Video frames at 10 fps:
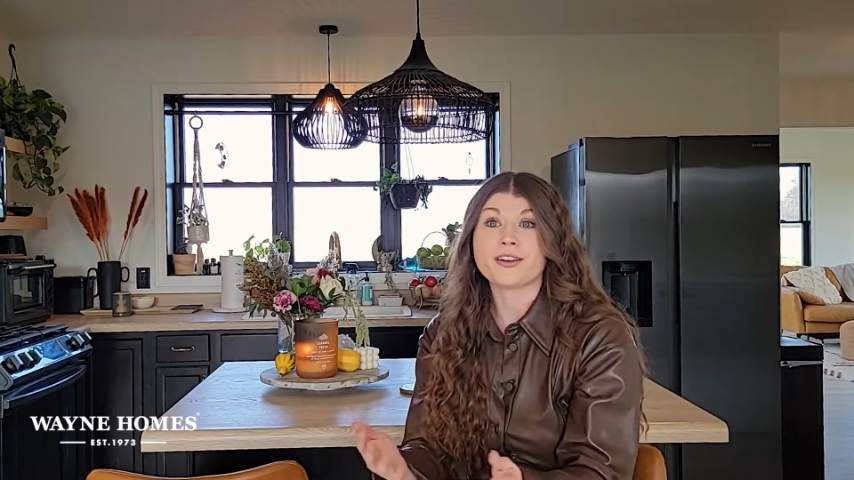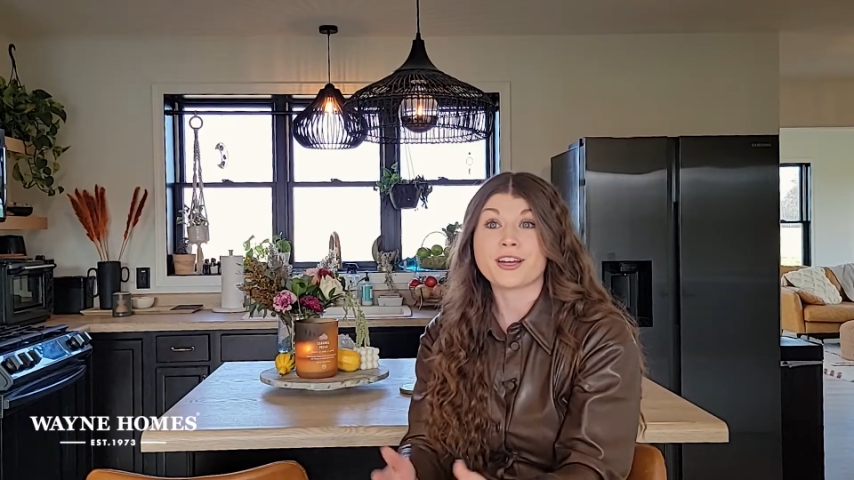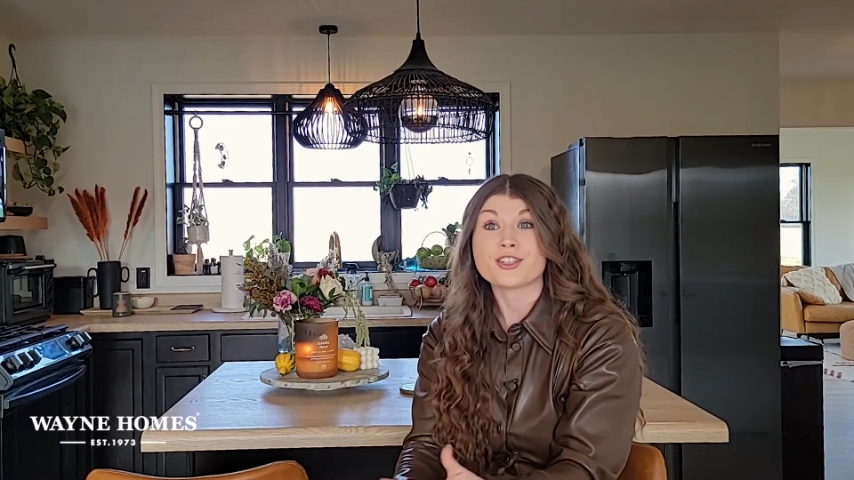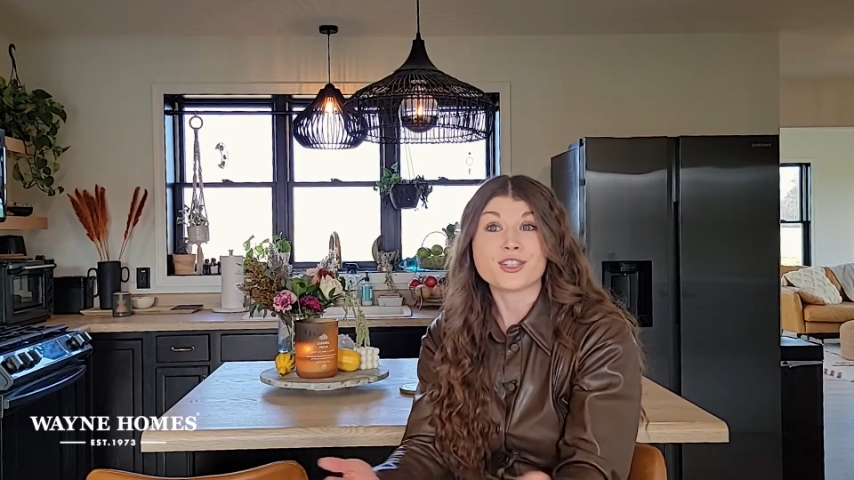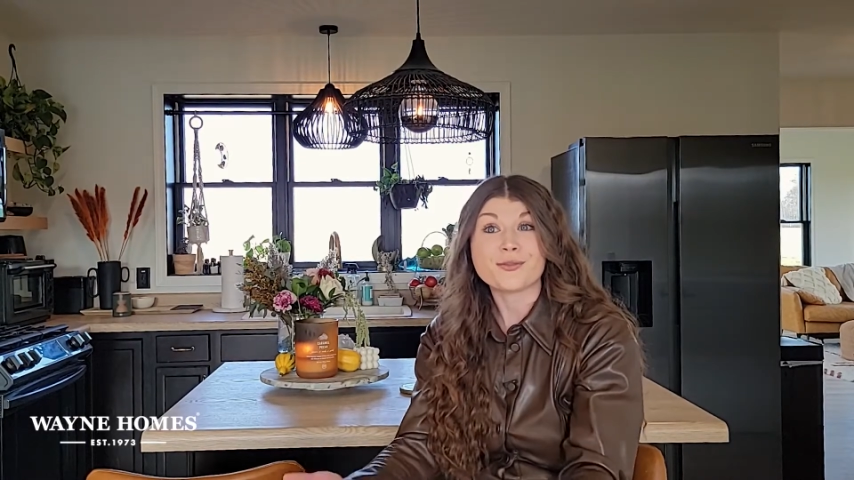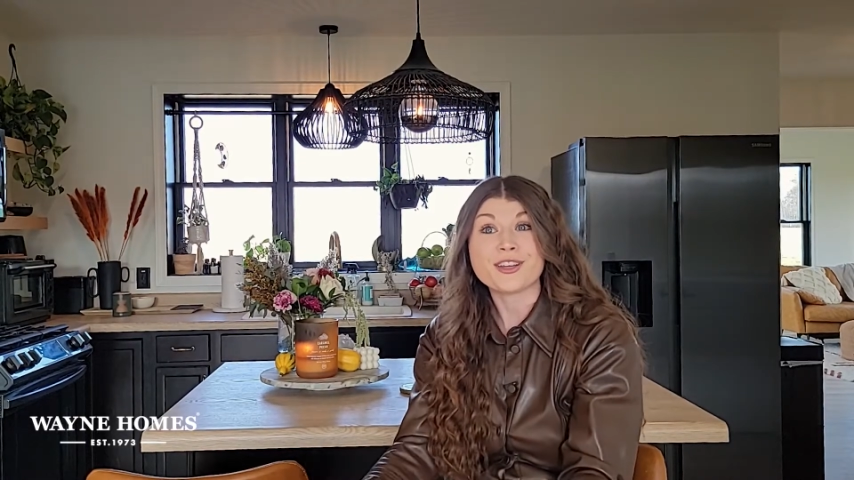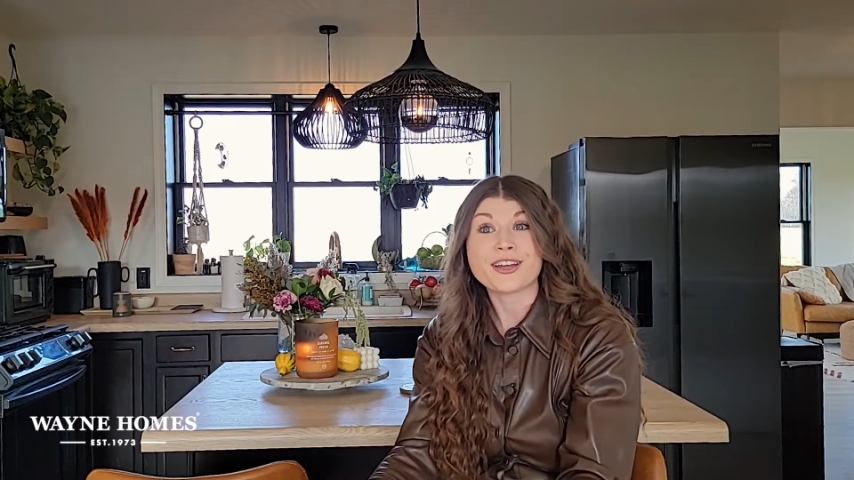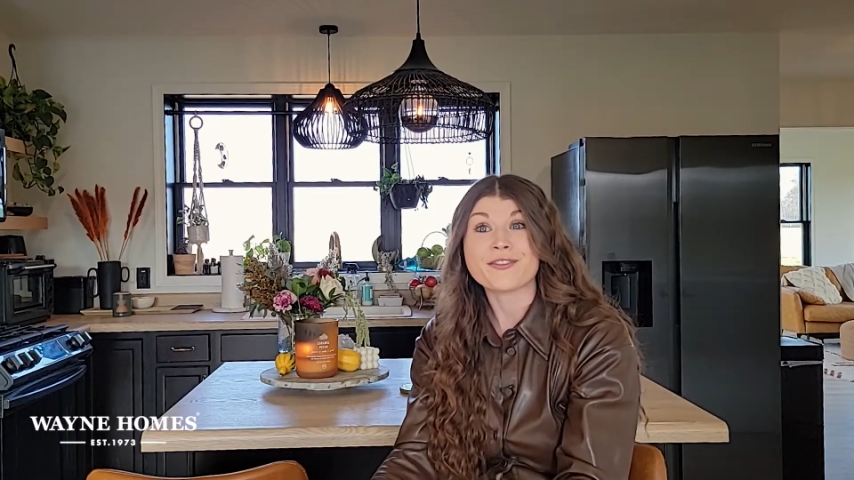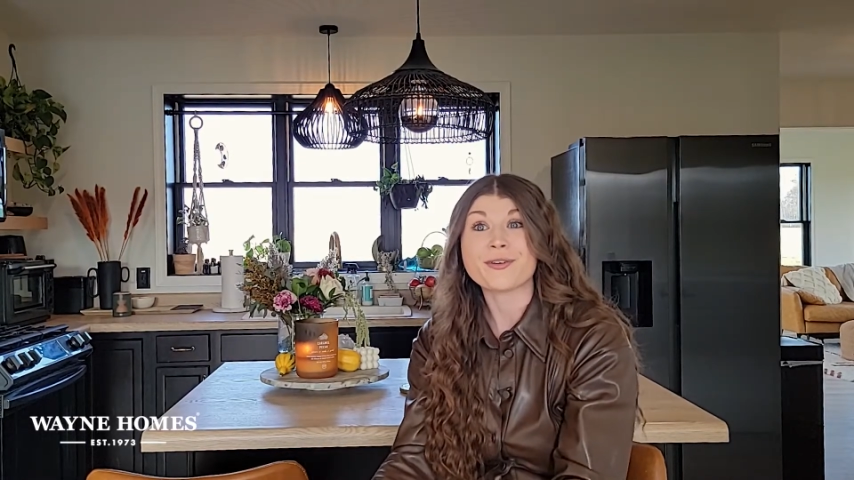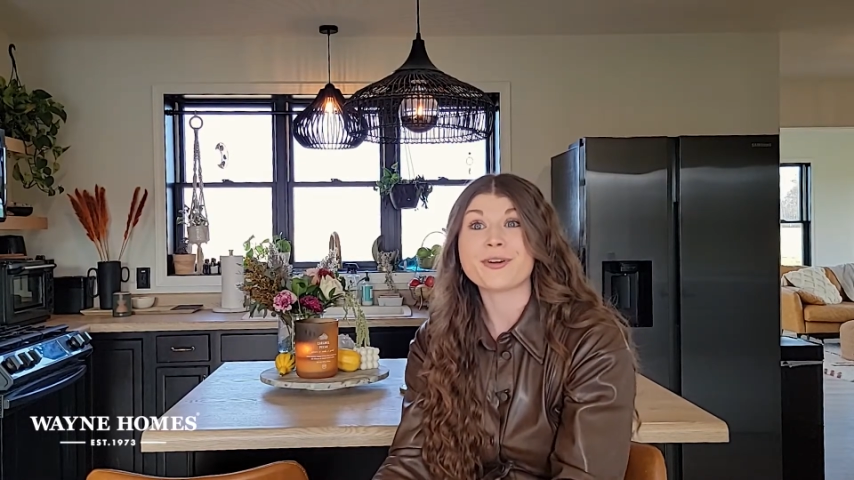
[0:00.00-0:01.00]
connection with
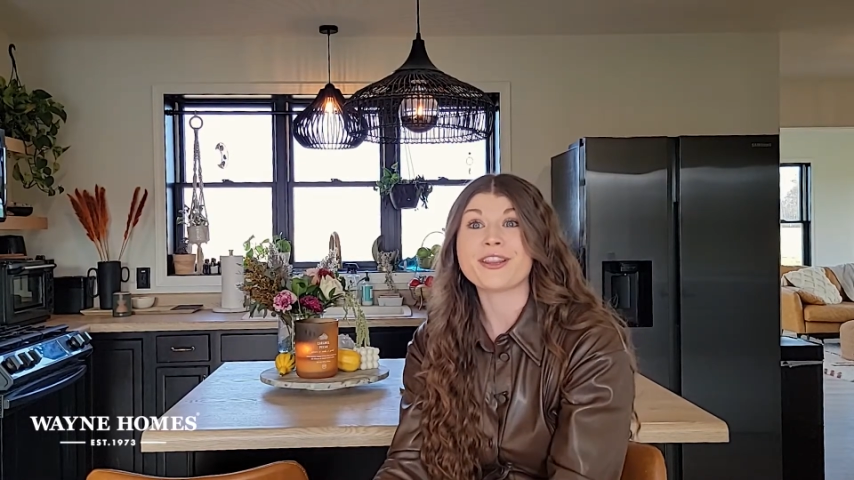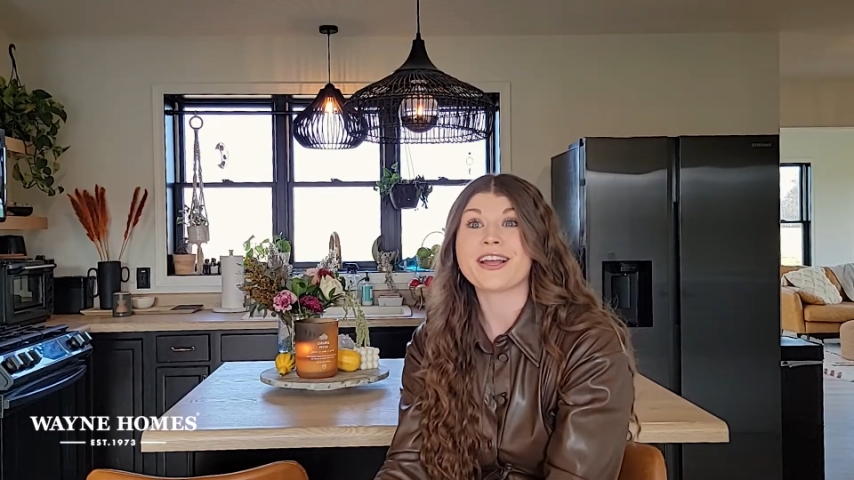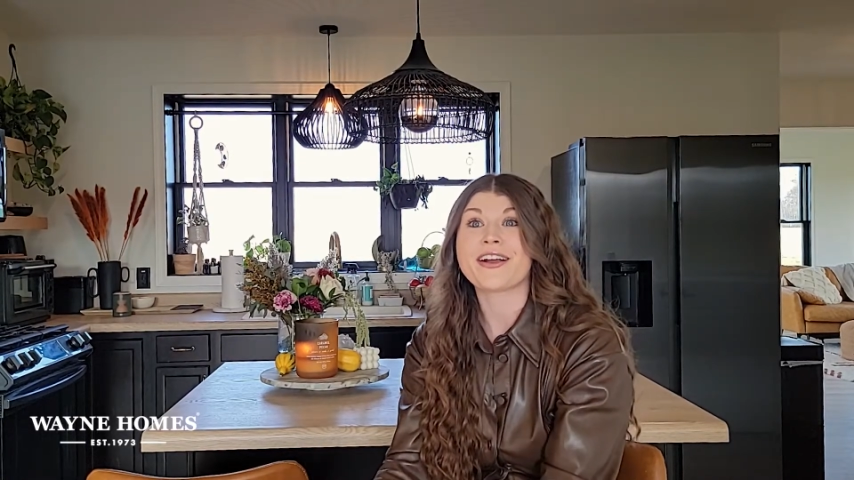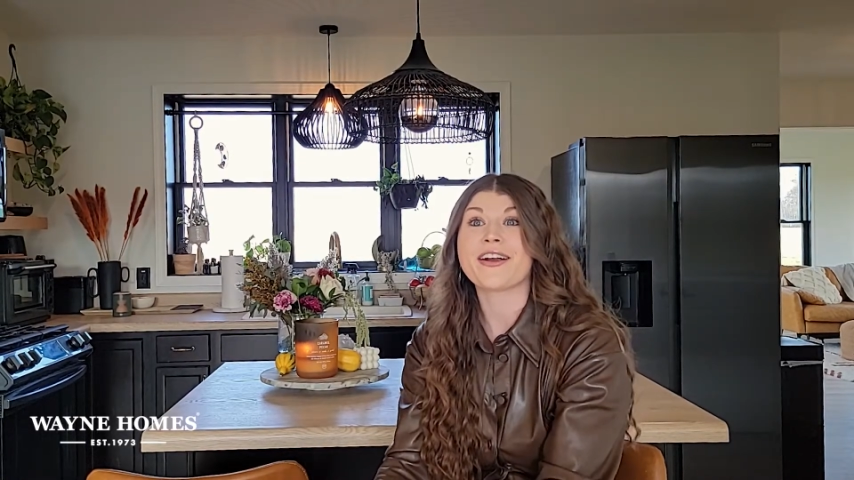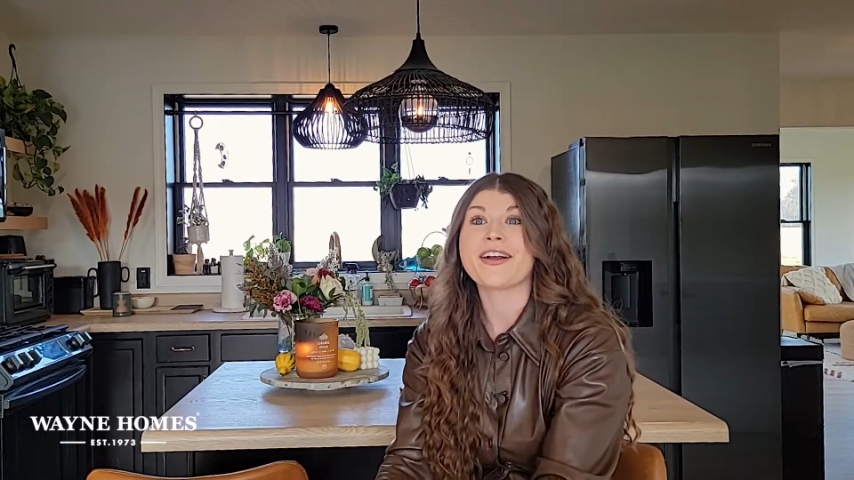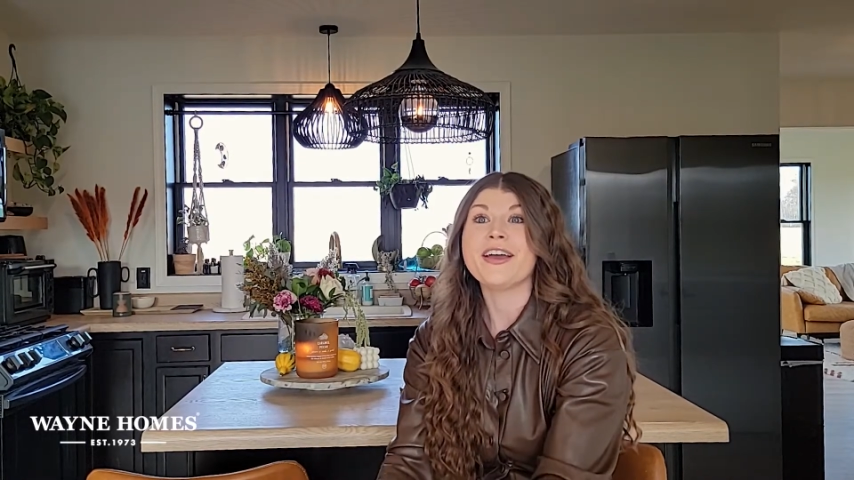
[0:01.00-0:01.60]
everyone there.